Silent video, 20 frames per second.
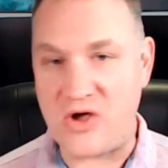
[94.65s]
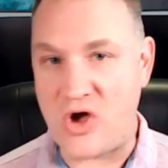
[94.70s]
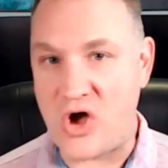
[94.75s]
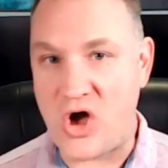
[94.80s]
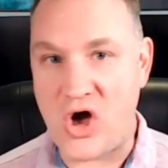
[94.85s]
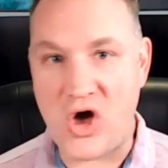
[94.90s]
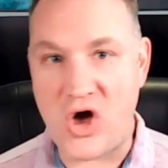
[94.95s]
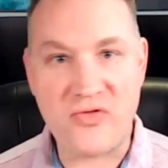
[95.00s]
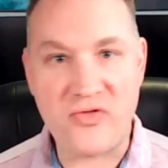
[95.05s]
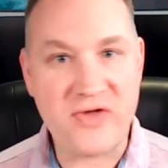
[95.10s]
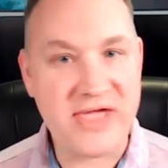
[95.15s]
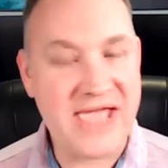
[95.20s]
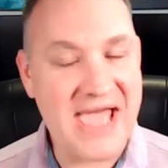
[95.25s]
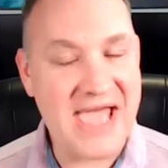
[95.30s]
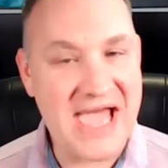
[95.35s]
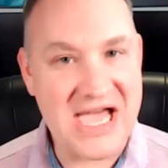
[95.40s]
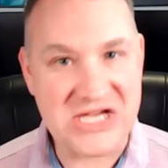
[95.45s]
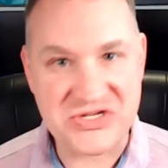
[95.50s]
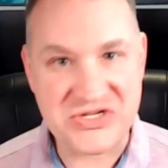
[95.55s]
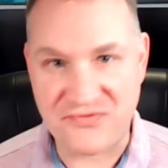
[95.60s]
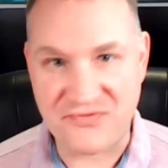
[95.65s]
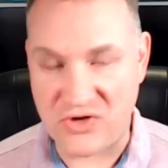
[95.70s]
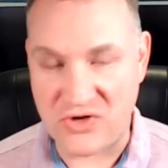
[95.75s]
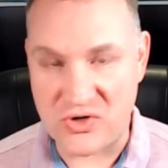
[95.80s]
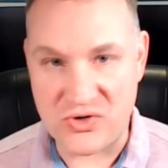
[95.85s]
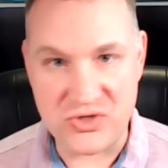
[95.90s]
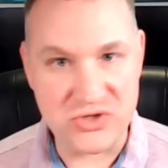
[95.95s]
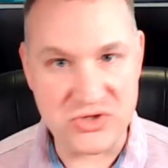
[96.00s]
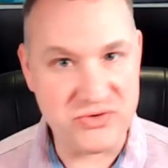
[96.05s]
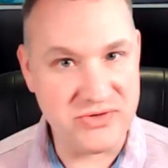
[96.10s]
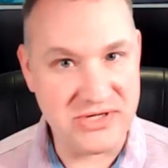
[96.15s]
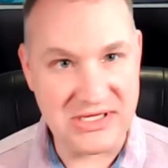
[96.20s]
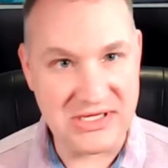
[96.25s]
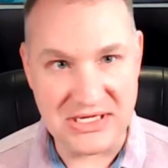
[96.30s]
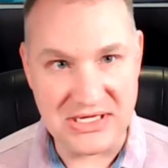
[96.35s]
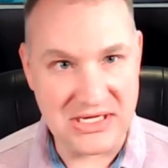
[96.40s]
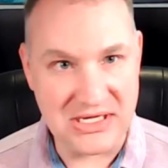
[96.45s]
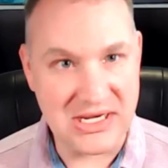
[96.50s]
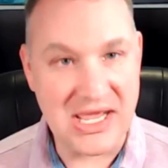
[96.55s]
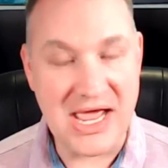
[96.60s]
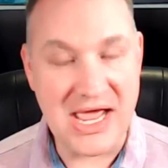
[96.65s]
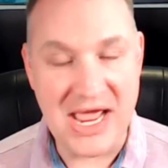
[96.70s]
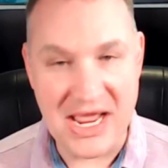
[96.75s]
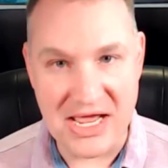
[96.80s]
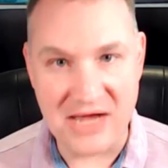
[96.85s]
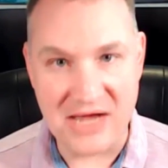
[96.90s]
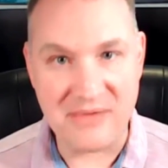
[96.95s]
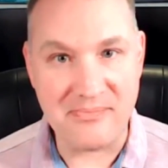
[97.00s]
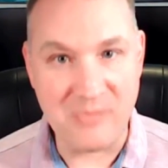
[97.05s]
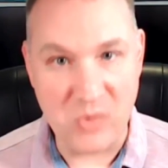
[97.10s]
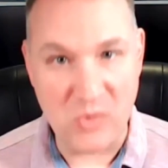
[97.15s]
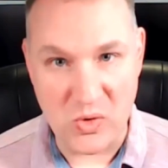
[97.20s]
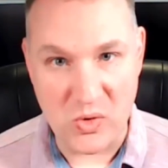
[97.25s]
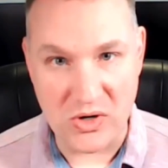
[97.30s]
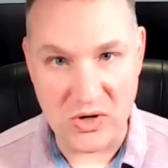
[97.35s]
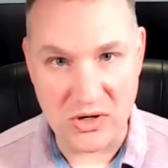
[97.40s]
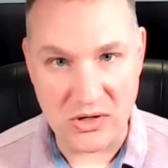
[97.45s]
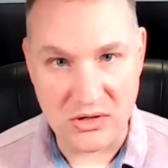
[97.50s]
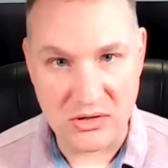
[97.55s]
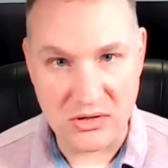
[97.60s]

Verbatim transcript: all the cash flow you need and more,